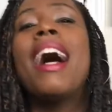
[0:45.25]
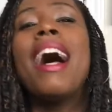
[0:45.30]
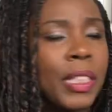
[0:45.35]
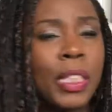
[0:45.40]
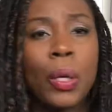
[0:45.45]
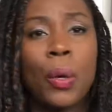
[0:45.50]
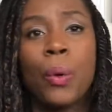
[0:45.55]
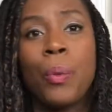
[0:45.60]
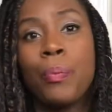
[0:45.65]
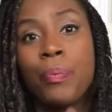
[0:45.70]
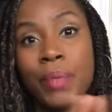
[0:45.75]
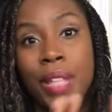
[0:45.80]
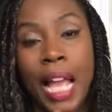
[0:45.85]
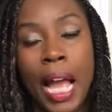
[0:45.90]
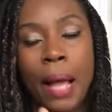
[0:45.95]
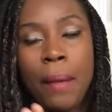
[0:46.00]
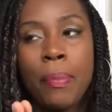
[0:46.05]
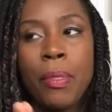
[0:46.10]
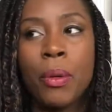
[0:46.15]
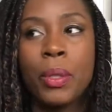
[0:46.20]
So
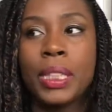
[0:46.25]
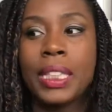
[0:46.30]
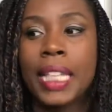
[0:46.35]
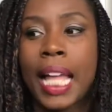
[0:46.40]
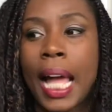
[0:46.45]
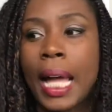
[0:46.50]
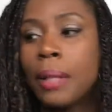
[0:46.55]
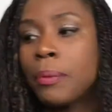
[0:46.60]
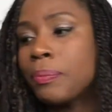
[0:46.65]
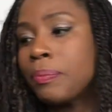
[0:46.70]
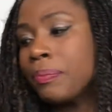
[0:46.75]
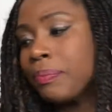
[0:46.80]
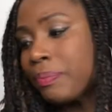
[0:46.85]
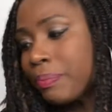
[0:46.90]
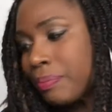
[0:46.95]
yeah, there's that.